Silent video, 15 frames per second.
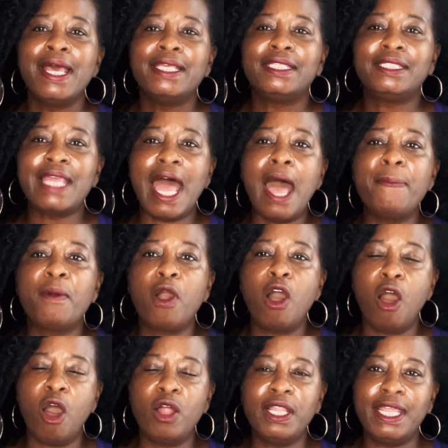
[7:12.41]
stop
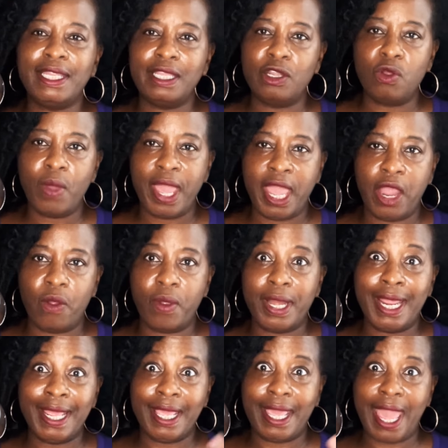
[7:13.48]
calling little
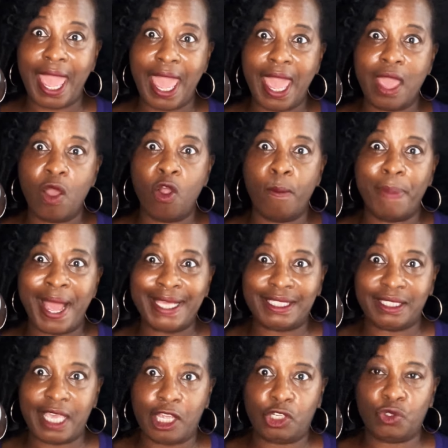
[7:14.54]
Aaron gay or
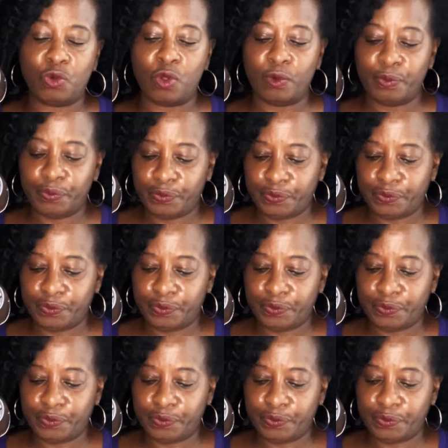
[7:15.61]
bisexual.